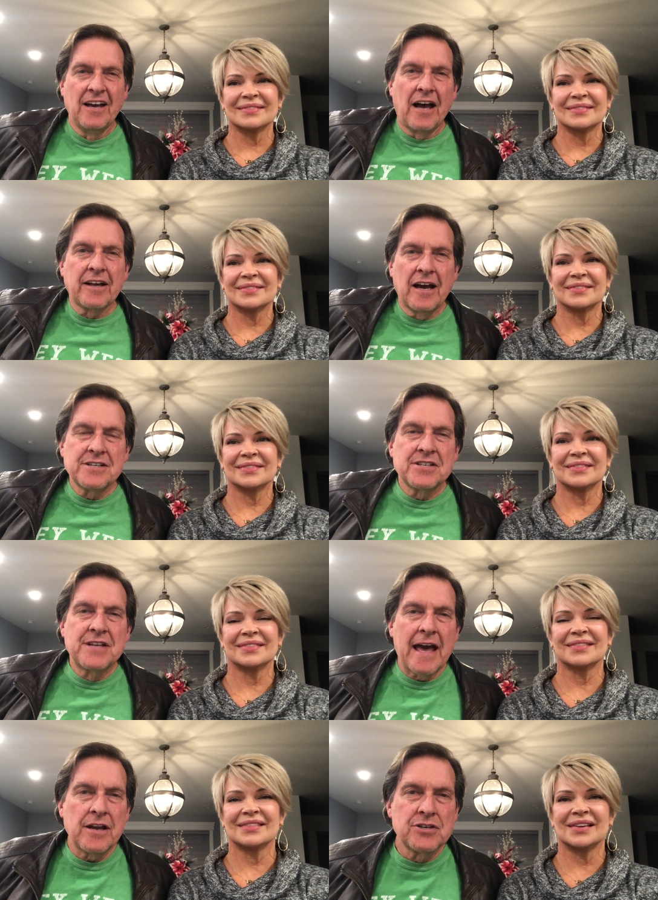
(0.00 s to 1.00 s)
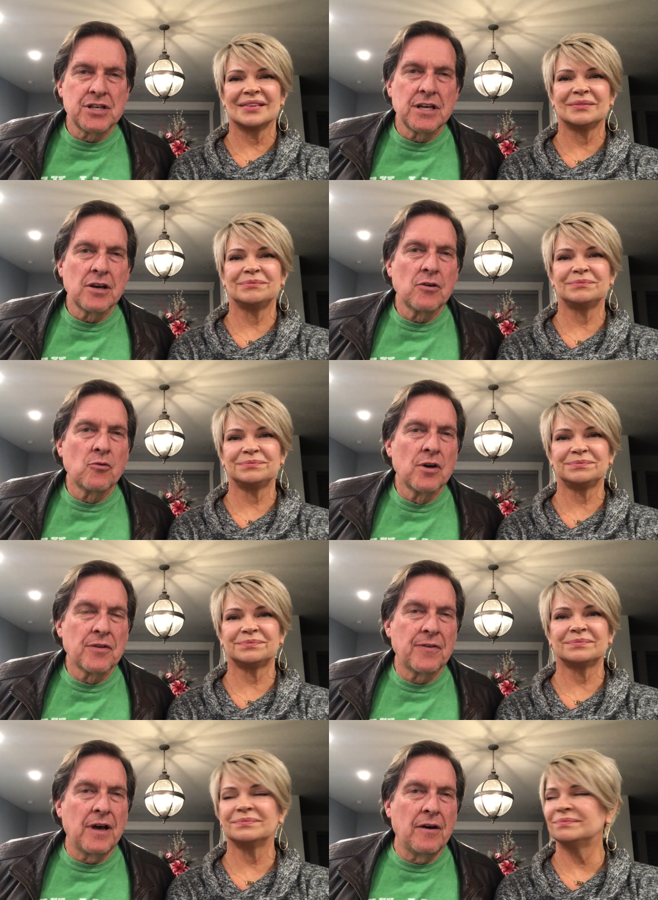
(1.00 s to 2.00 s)
Speaker 1: Hi guys, it's Dan and Gina
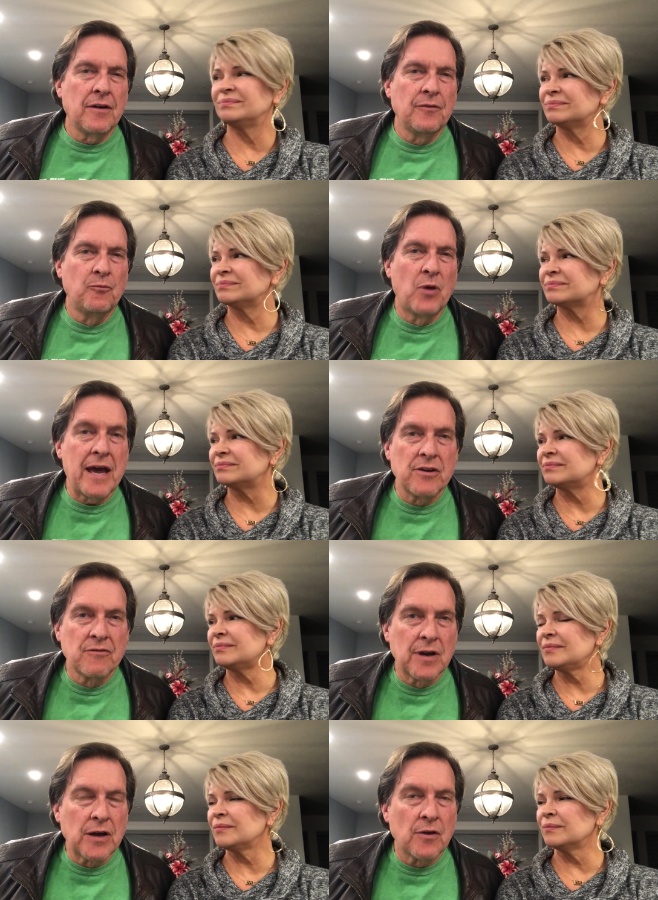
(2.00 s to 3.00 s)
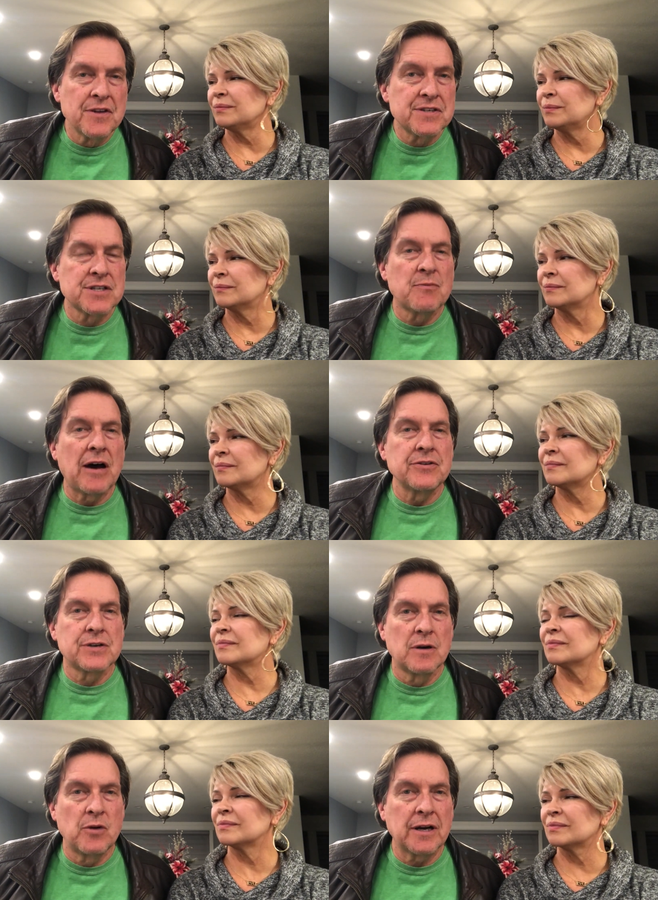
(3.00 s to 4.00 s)
with a brand new video and this is about
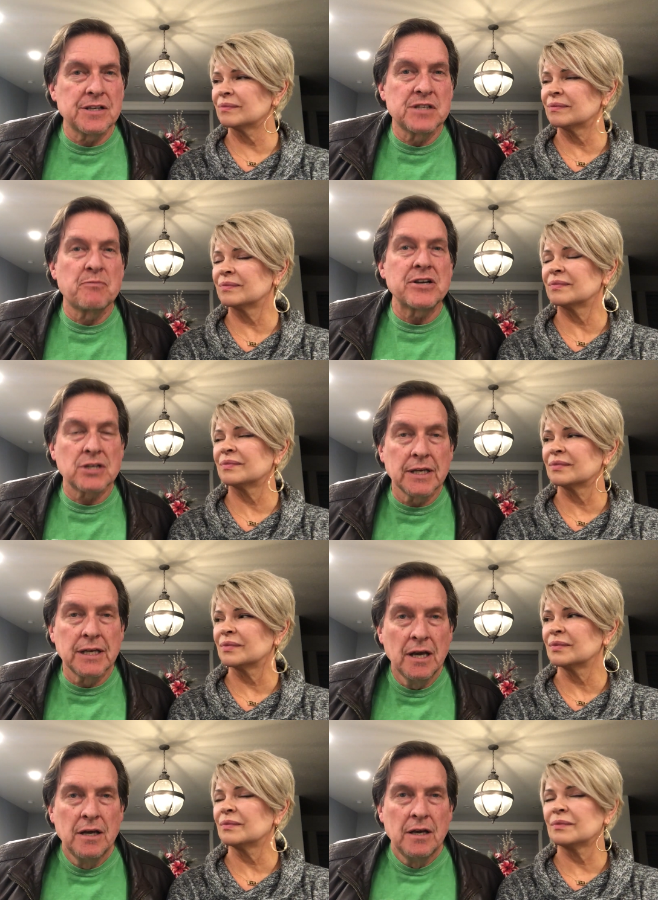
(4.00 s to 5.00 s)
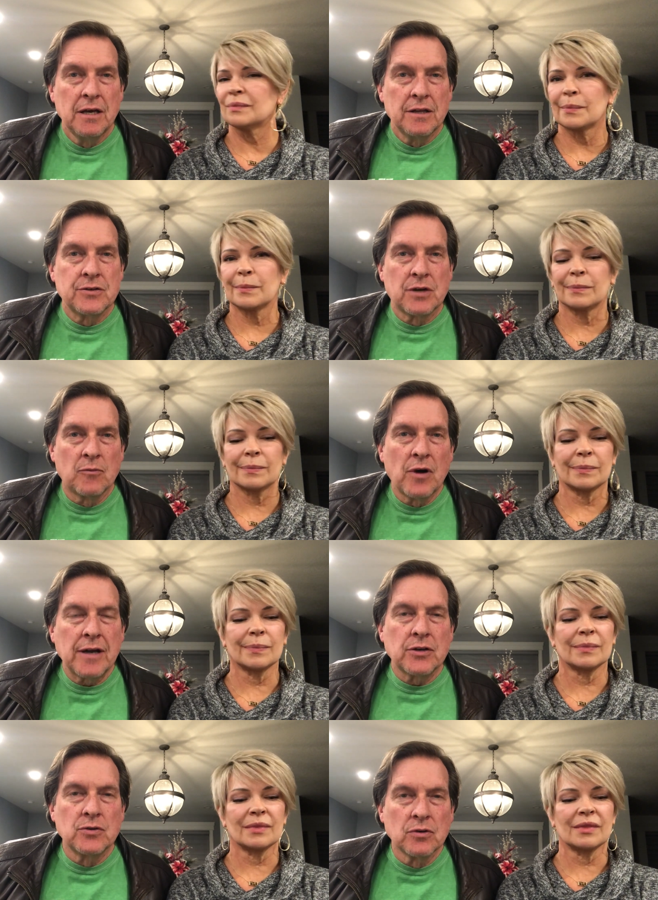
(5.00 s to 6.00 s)
turmeric, especially the
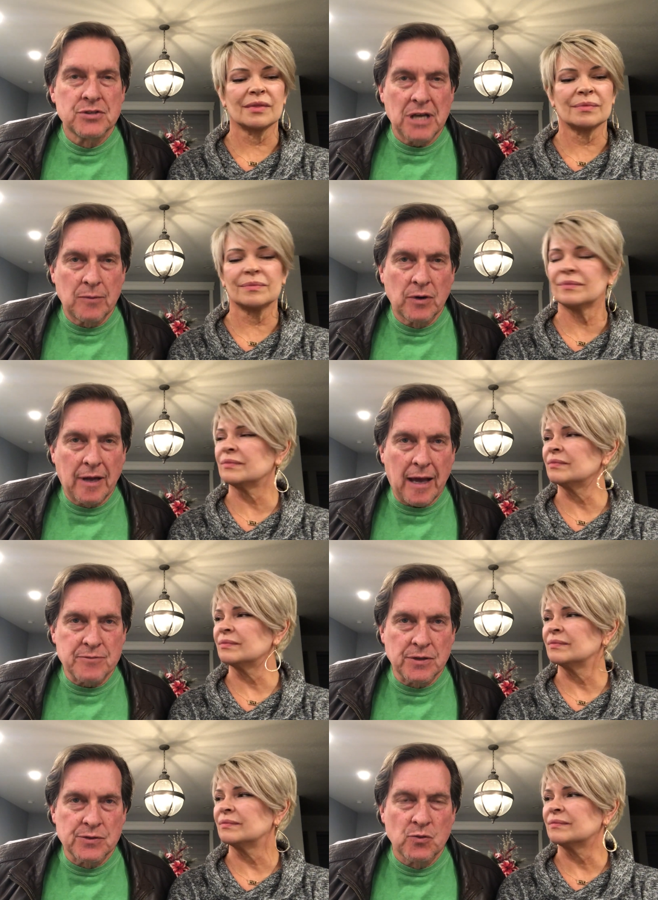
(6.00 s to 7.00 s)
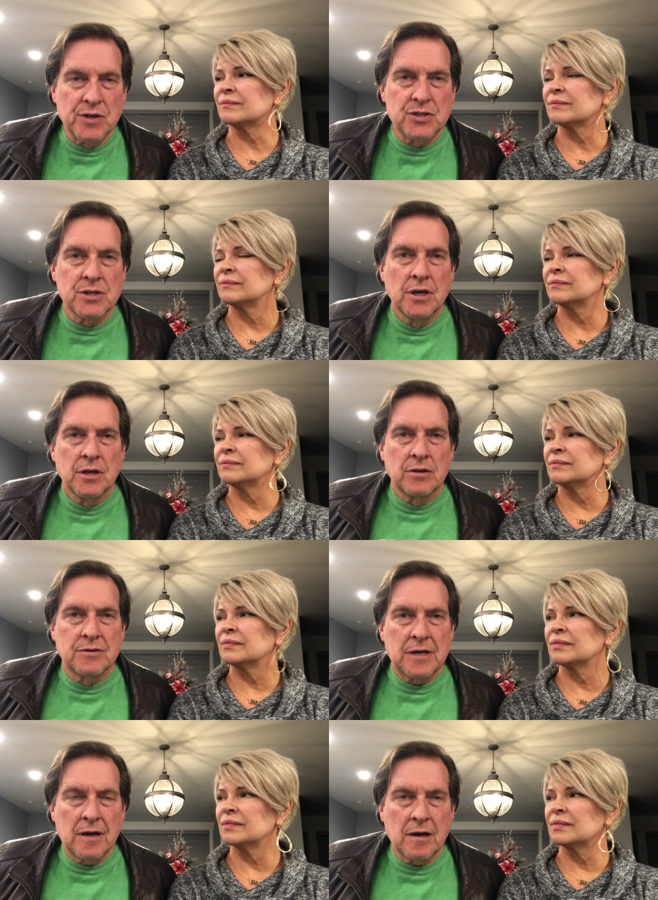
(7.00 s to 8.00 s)
turmeric dual chamber capsules, which
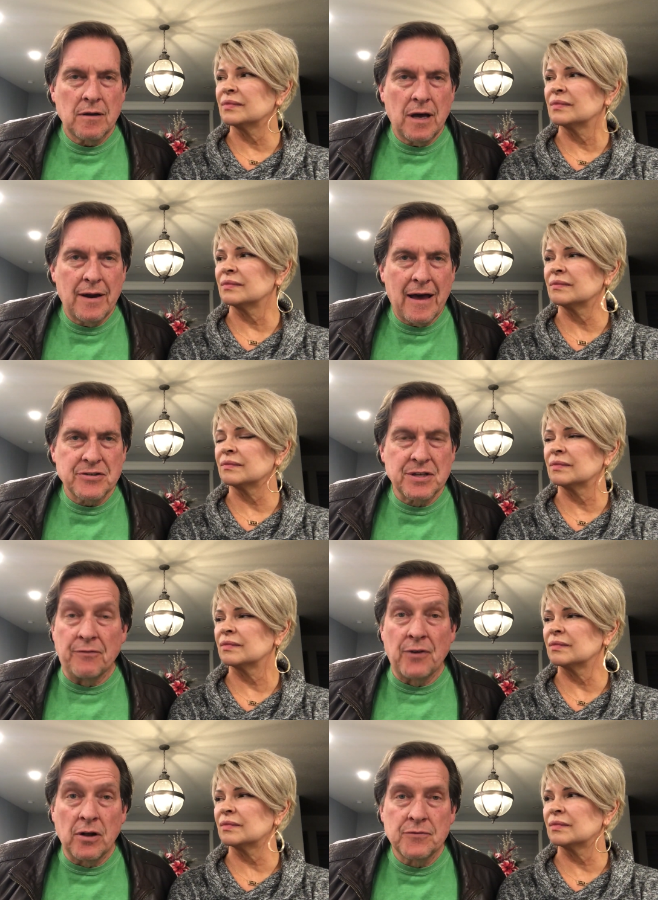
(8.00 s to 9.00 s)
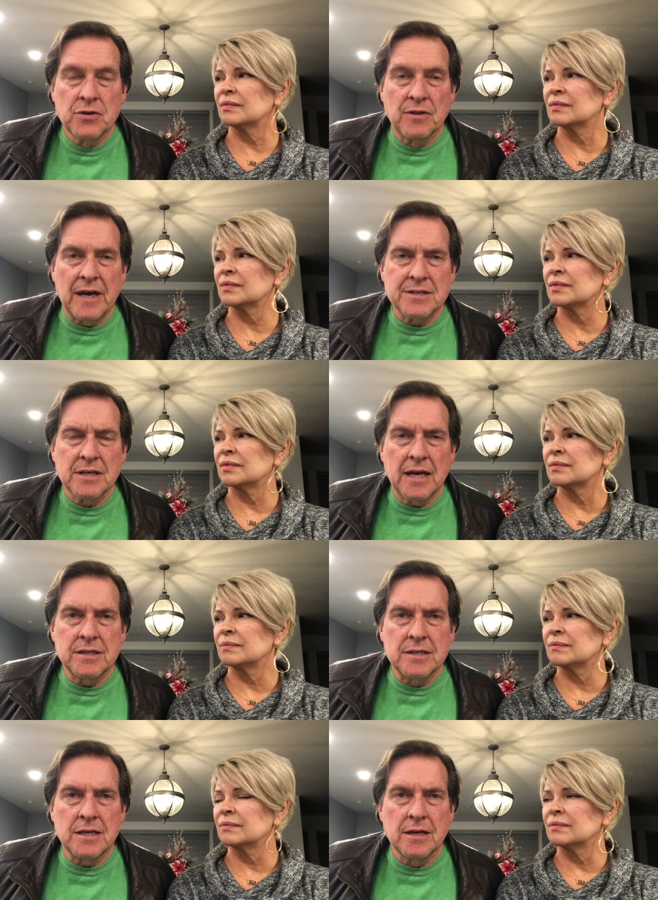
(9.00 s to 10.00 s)
doTERRA announced the fall of
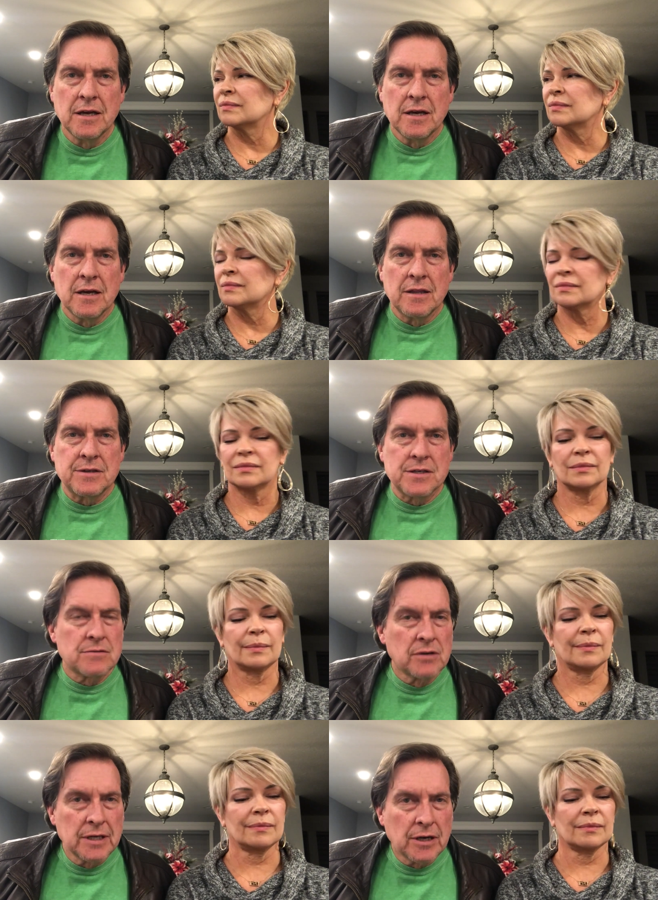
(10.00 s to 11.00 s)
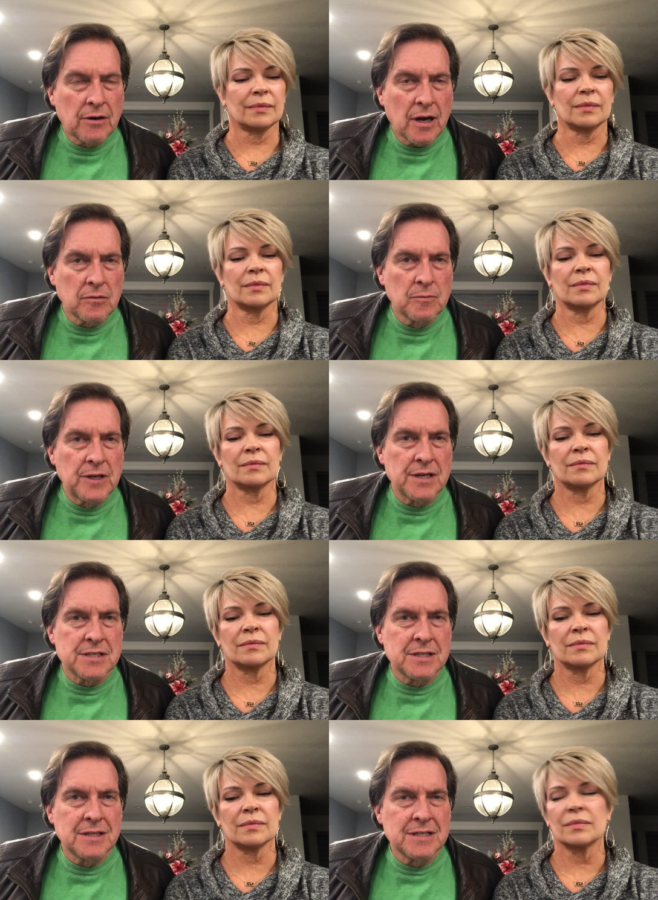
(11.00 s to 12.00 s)
2019. This is really incredible
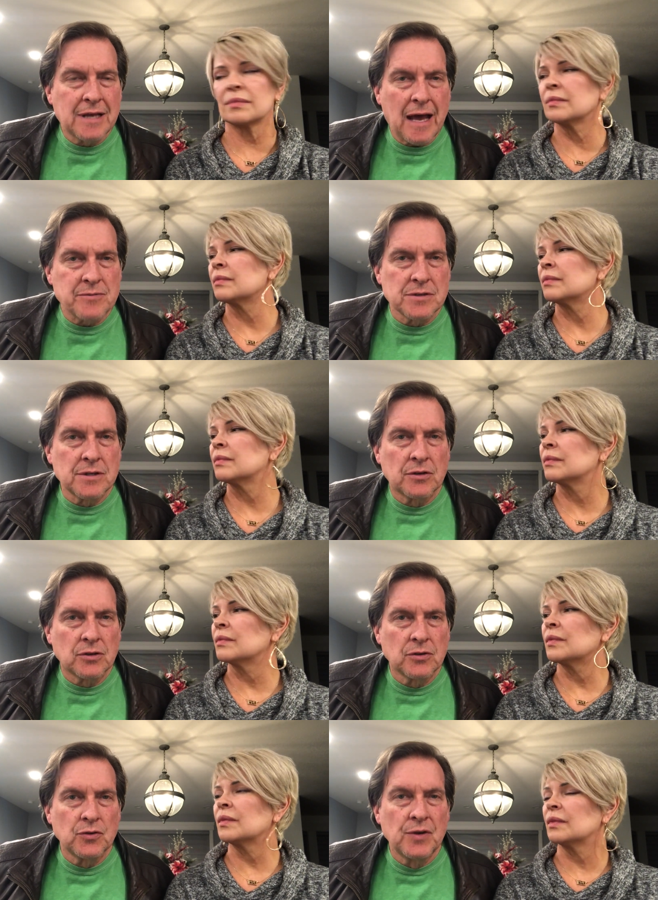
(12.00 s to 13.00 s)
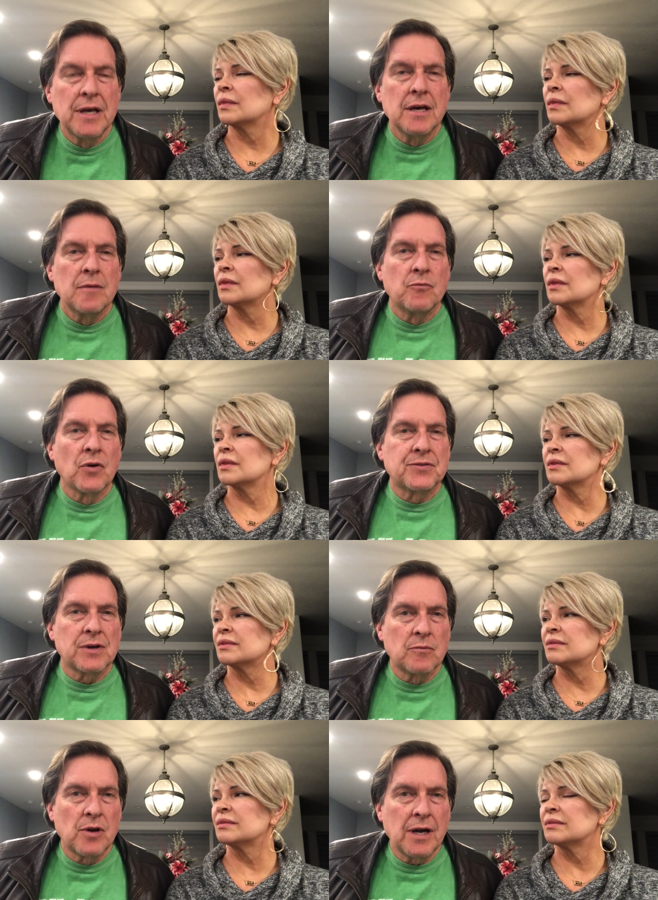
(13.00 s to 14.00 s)
because these capsules include both
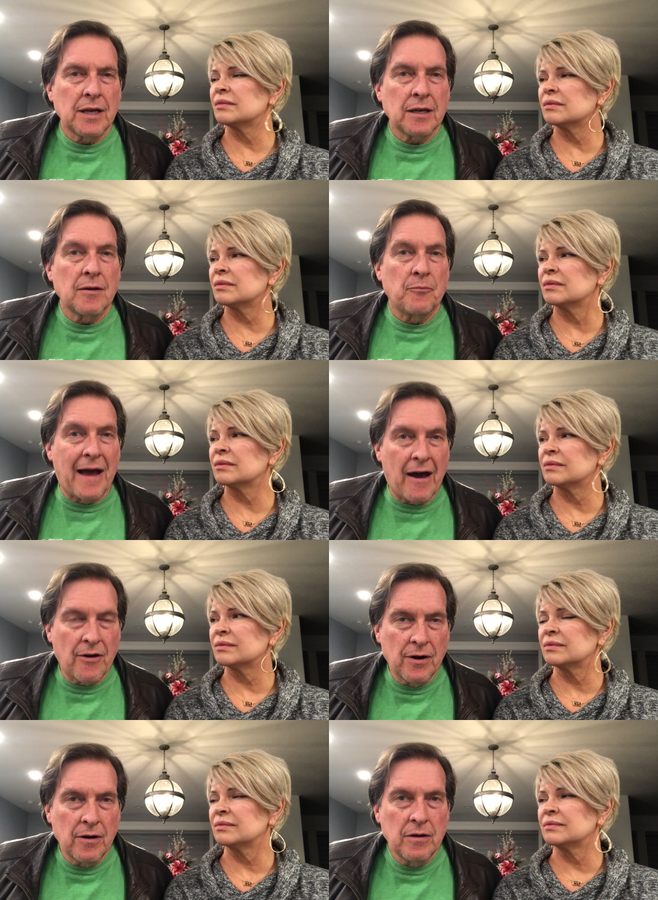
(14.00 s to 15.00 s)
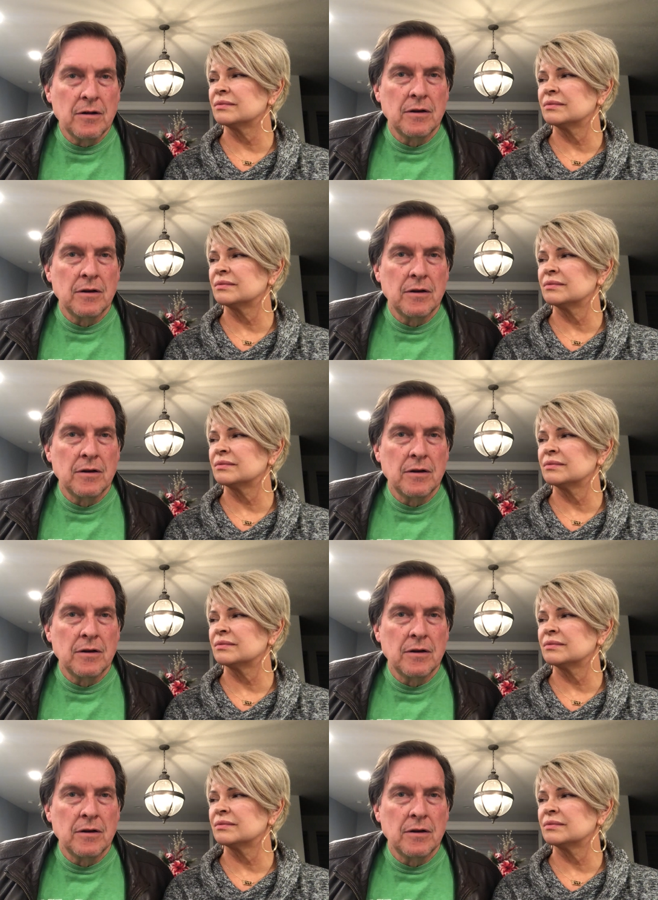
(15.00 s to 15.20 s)
turmeric powder